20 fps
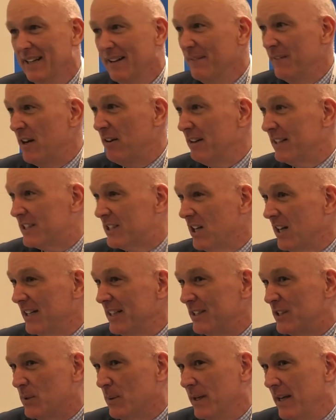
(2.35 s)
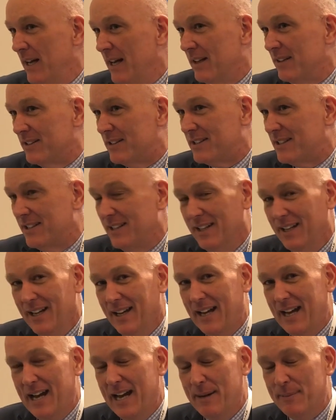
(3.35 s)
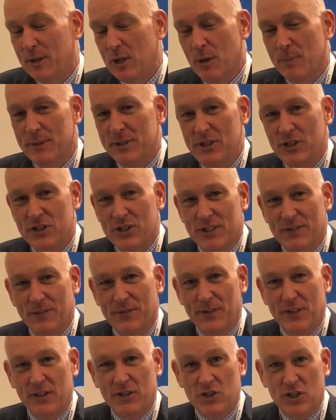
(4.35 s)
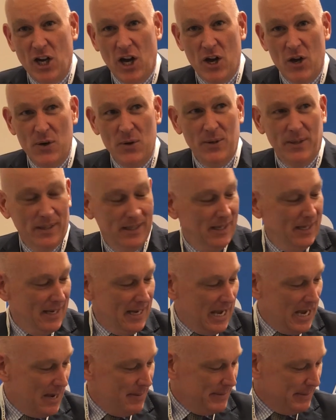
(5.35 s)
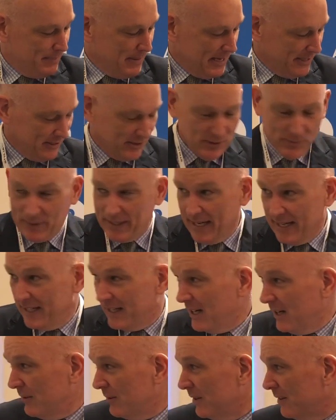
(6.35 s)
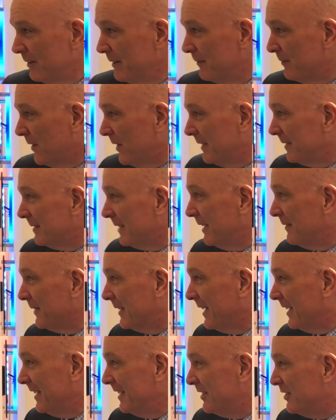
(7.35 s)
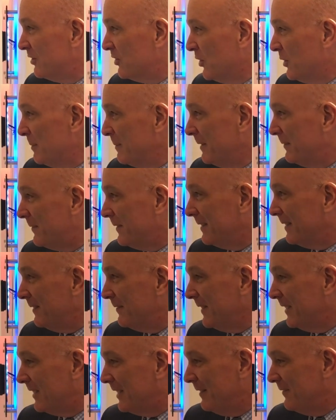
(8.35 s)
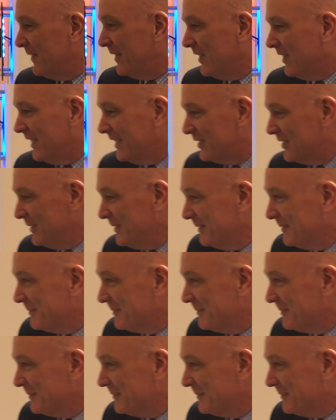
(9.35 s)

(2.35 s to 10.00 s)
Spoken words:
Very excited to announce a competition for the show in partnership with Heiko, and I'll invite David Kelly to join me if you'd like to.